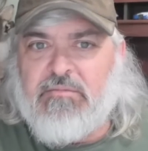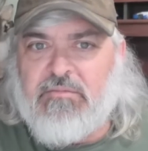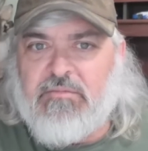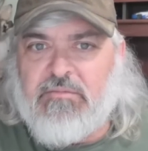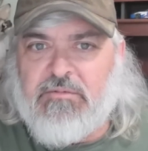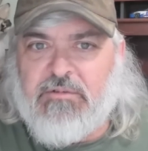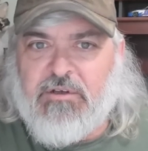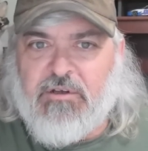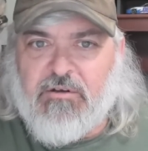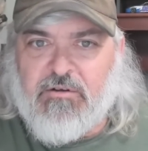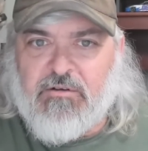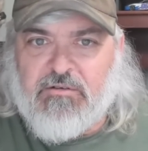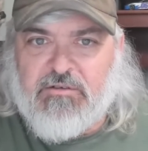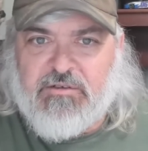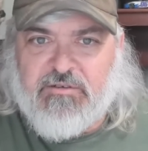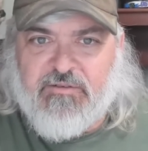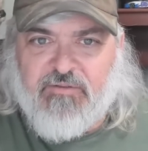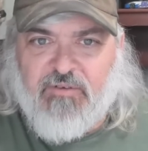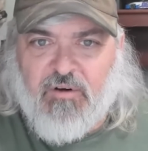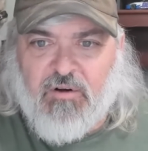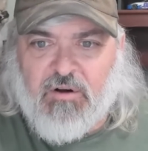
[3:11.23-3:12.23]

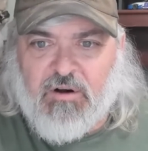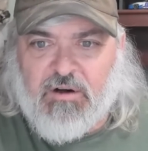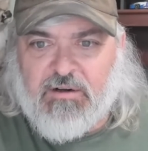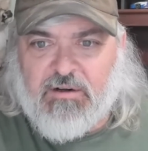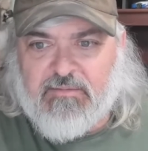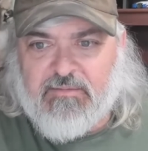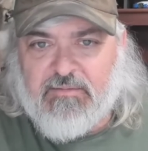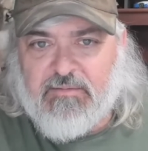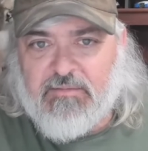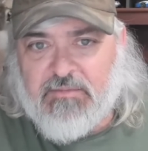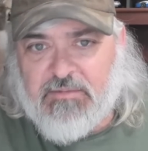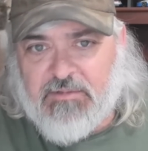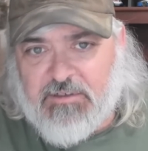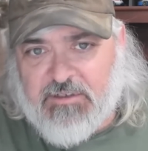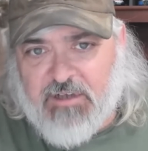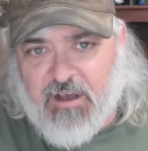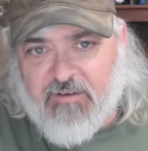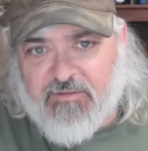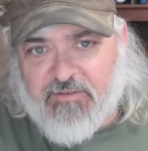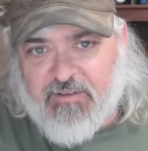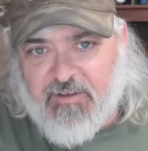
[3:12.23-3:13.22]
used for
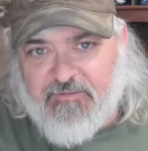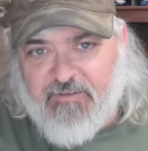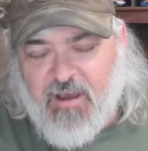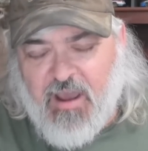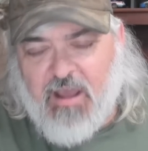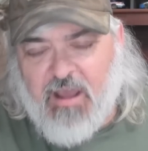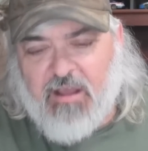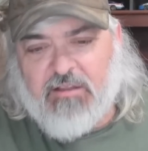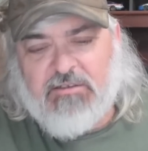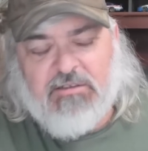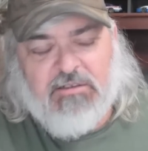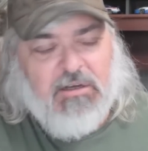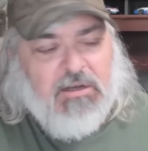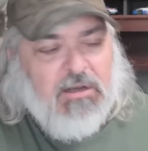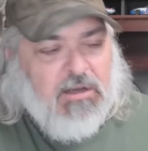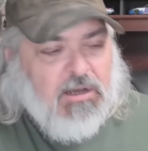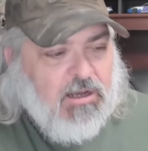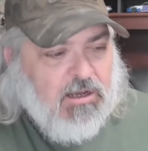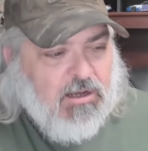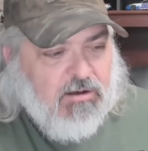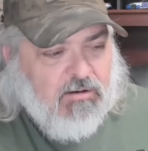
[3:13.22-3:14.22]
self defense.
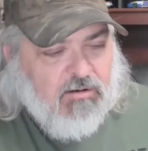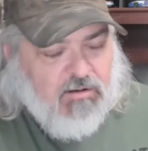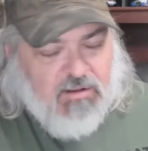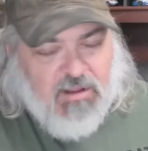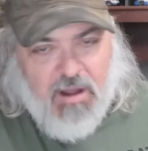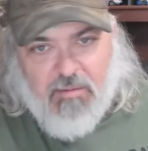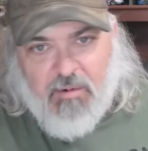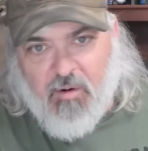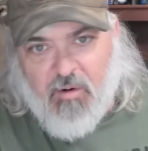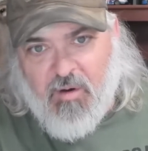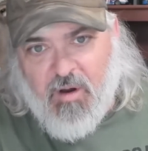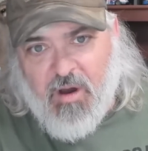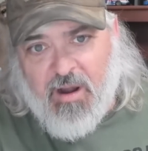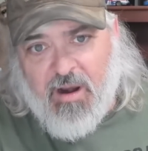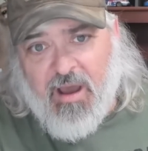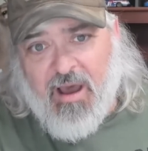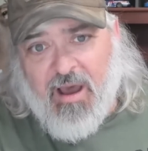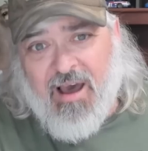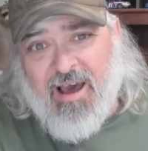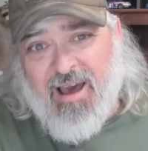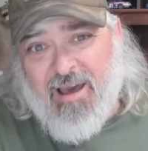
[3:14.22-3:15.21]
Well, number one,
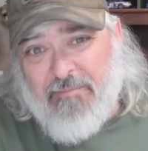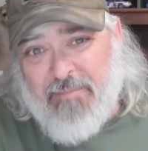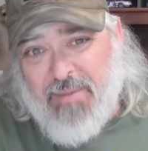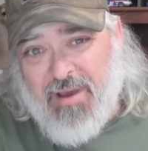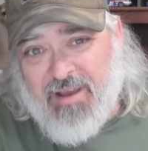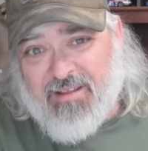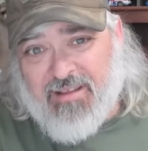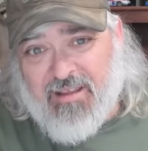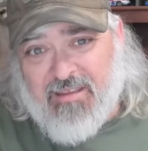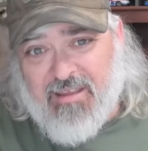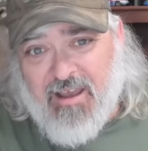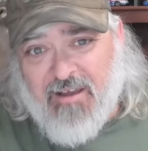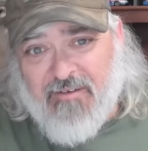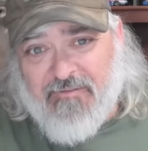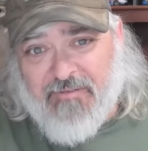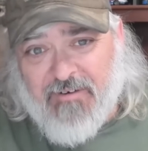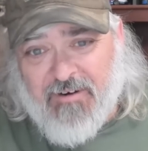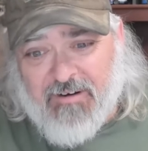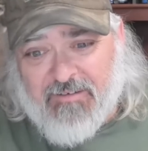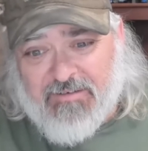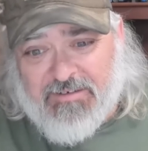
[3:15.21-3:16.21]
I beg to
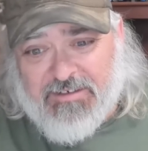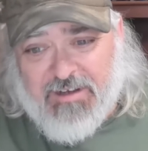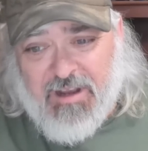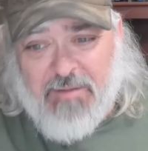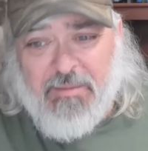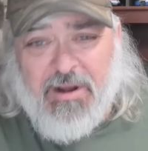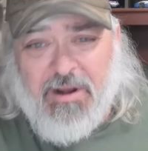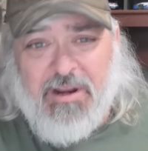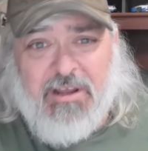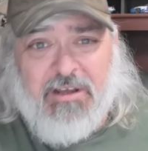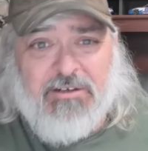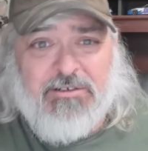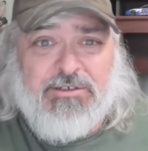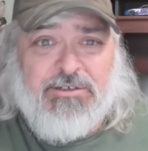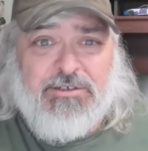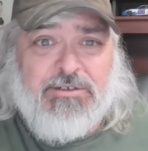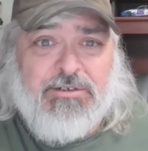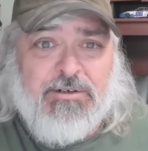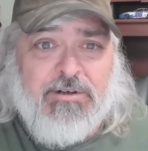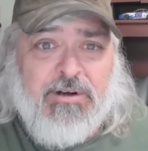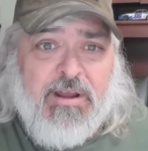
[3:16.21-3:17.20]
differ. If somebody is
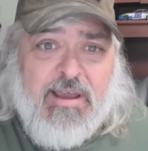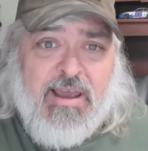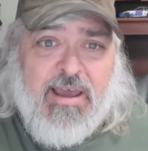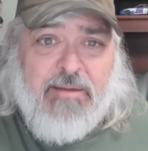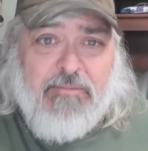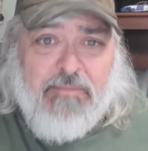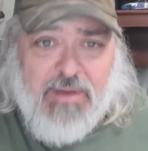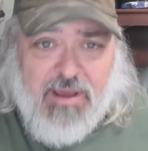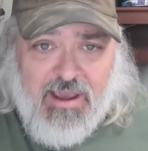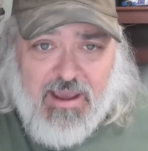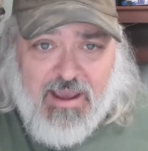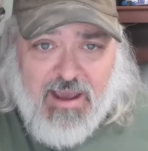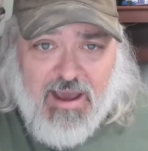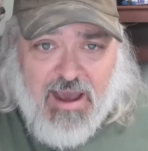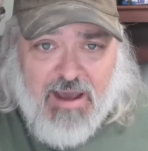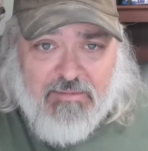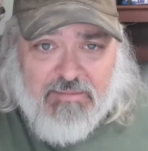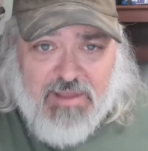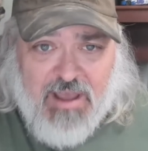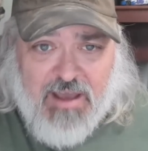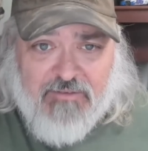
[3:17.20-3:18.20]
shooting at me,
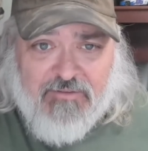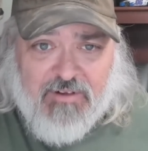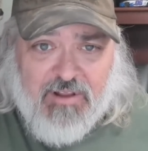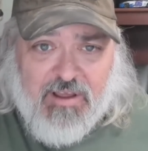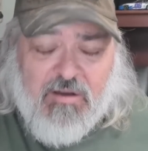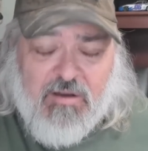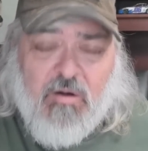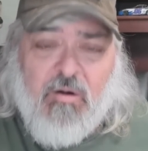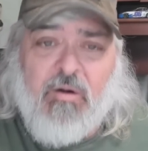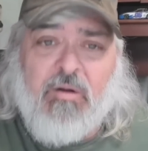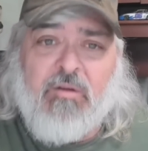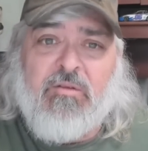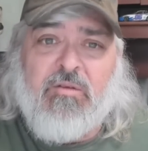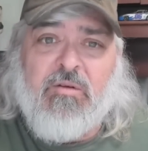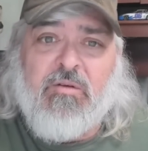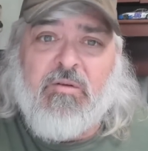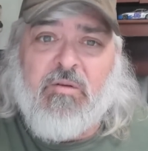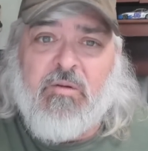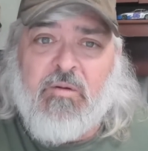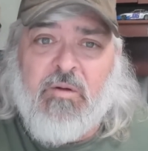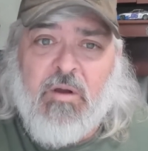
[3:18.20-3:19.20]
I'm definitely going
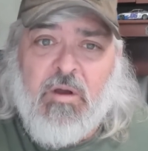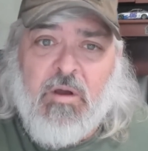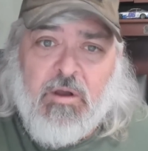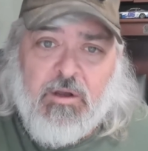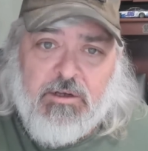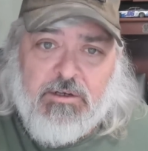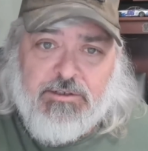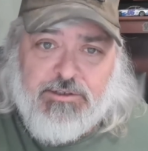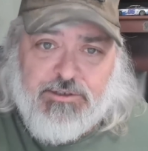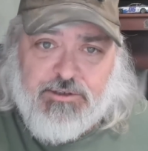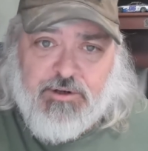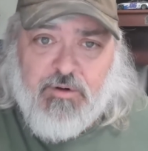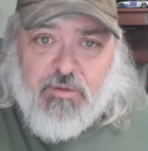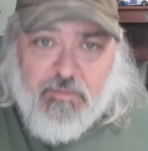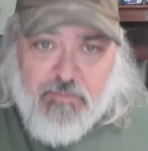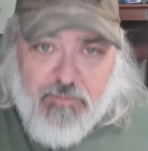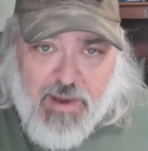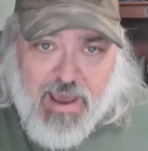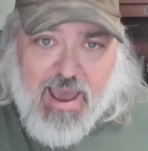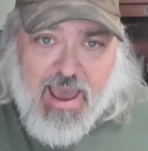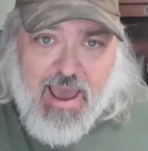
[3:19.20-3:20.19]
to
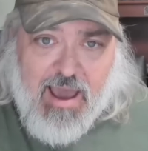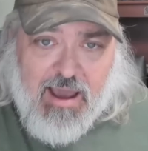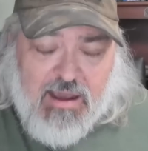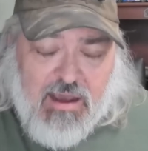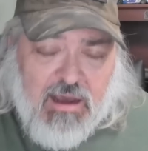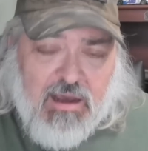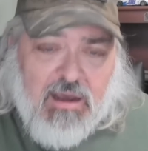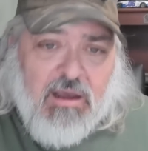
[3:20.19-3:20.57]
shoot back.